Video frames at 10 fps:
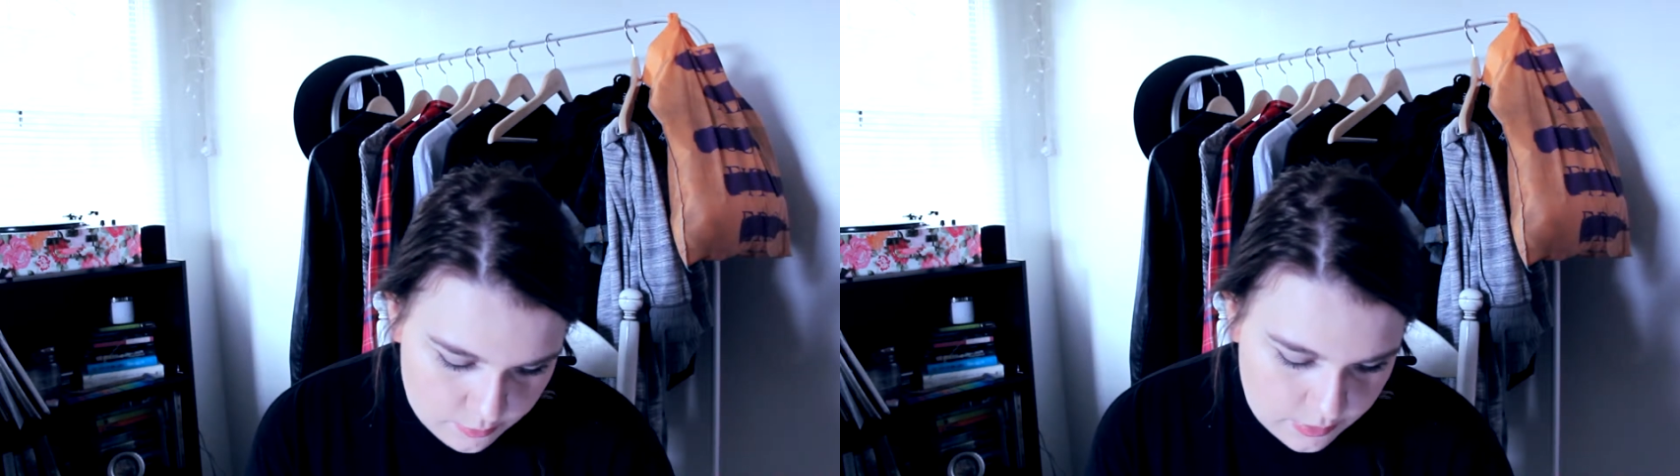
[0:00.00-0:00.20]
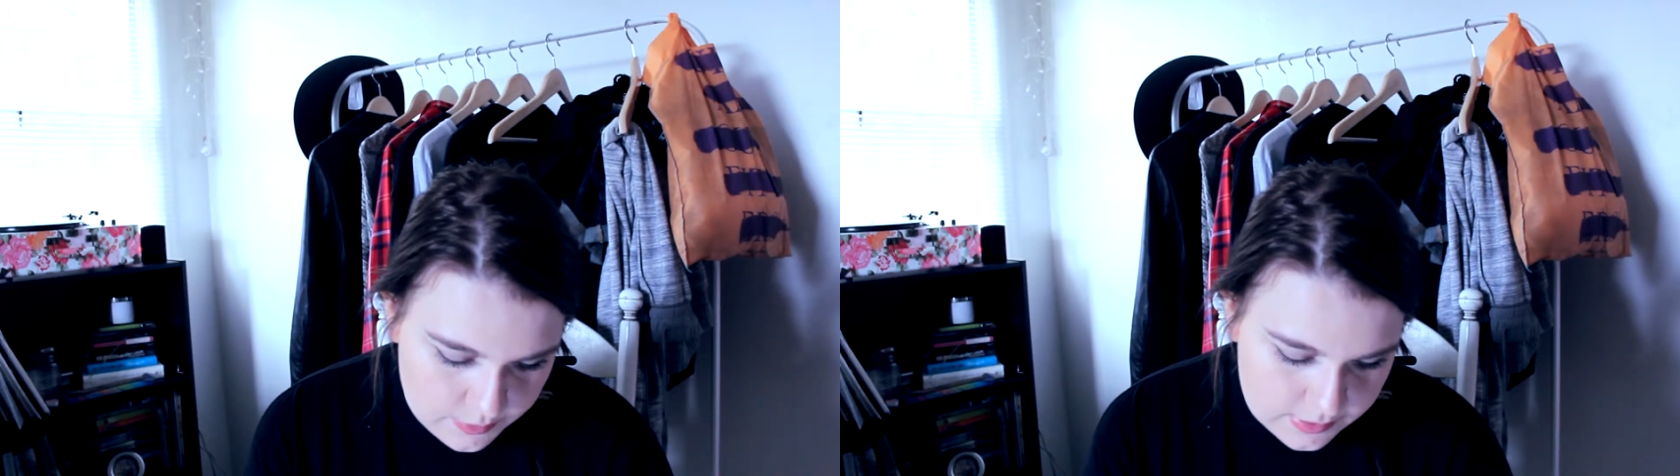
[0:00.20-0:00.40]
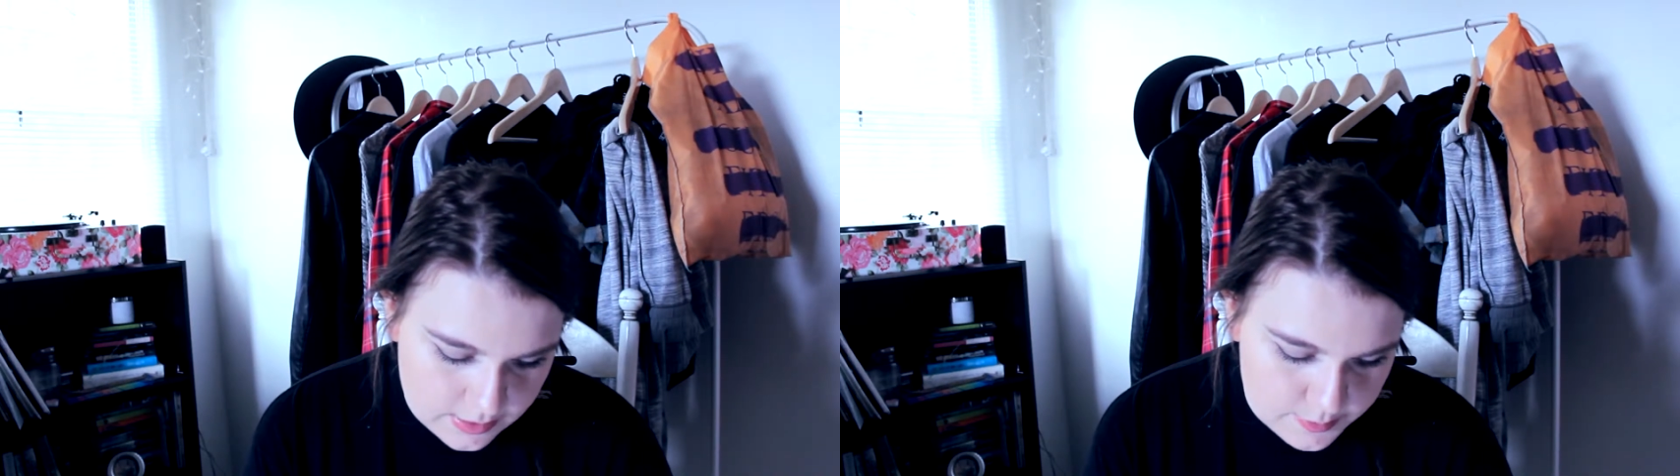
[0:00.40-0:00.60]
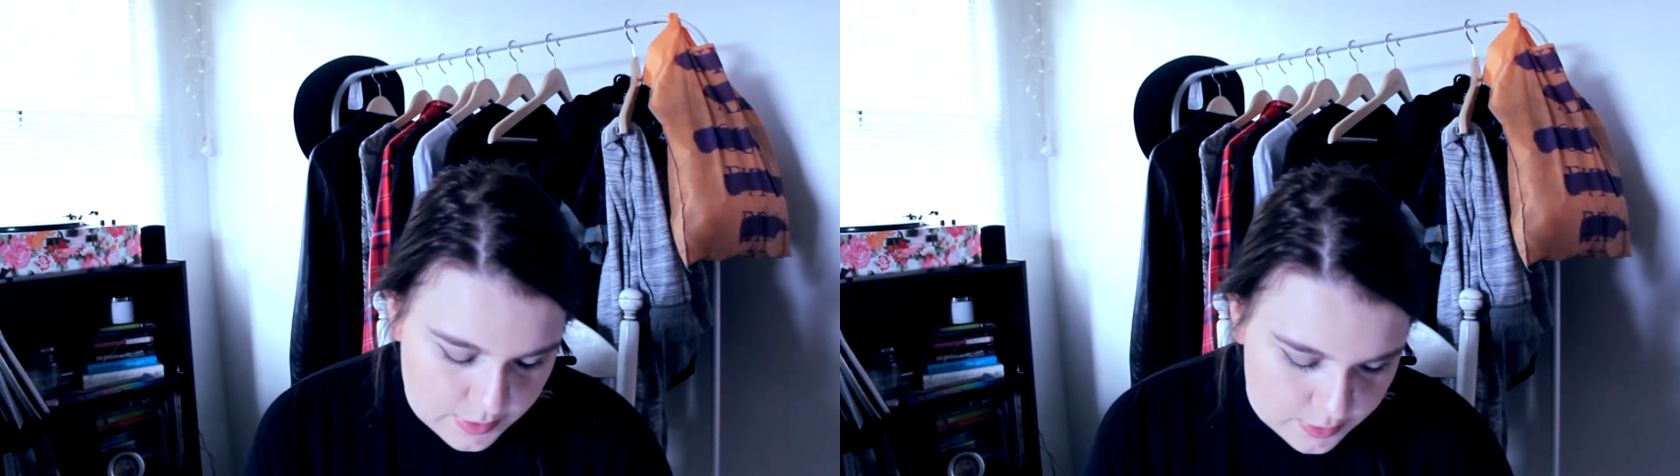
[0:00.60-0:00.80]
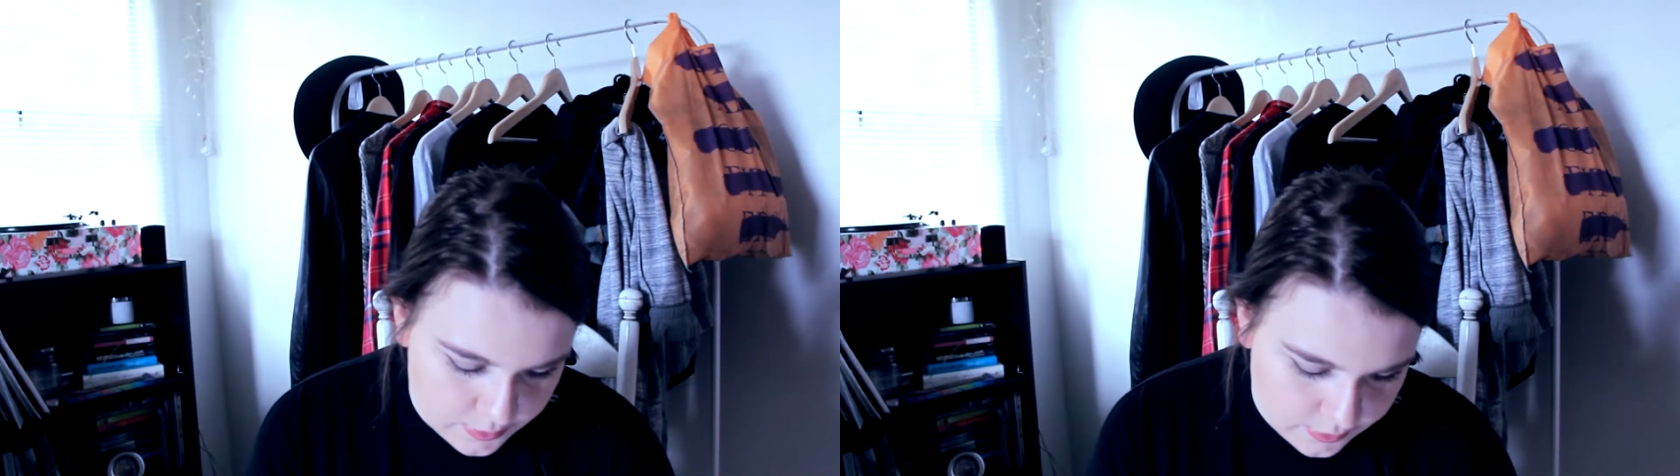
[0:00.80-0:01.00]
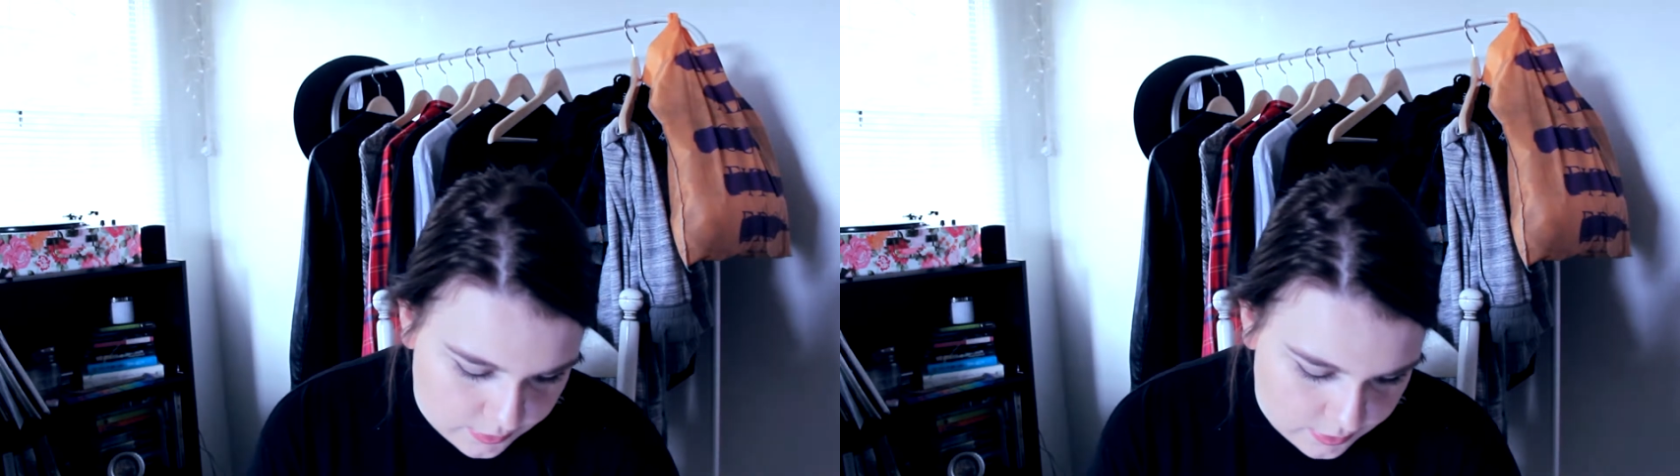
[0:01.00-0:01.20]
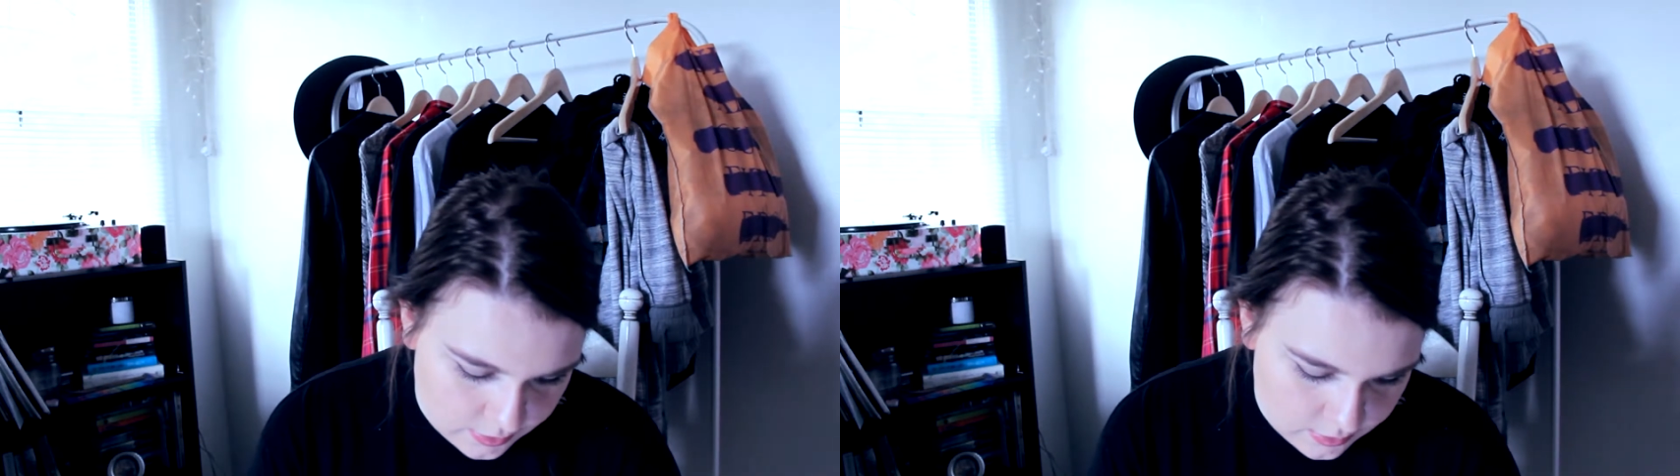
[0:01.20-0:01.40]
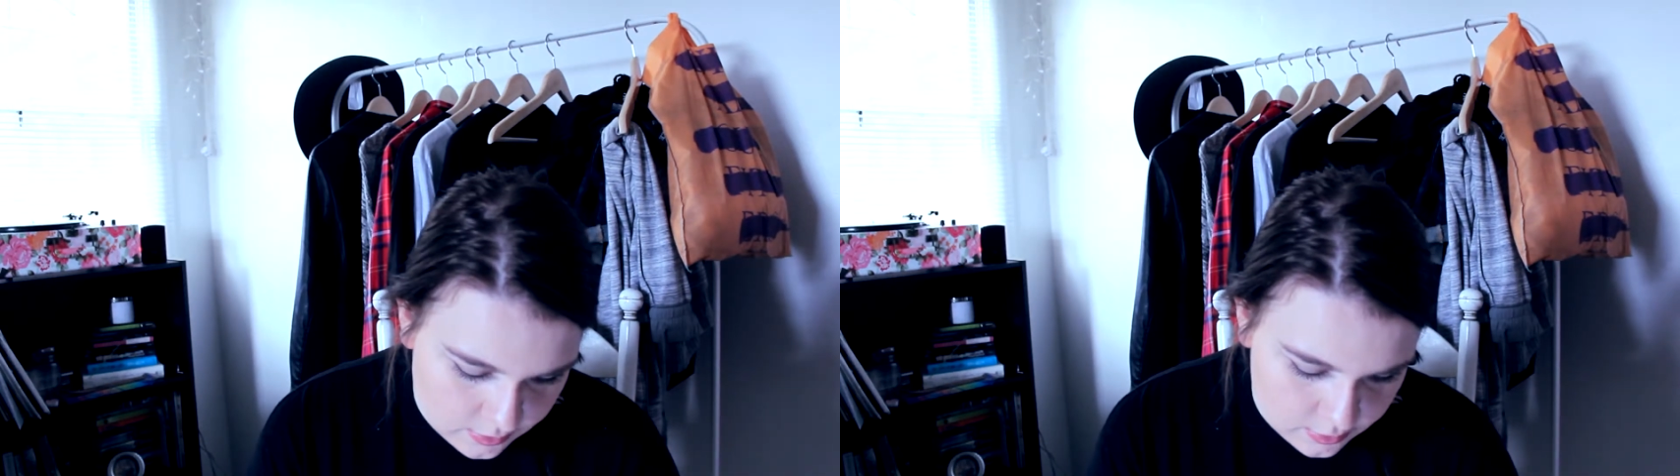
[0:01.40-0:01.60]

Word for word: what was the most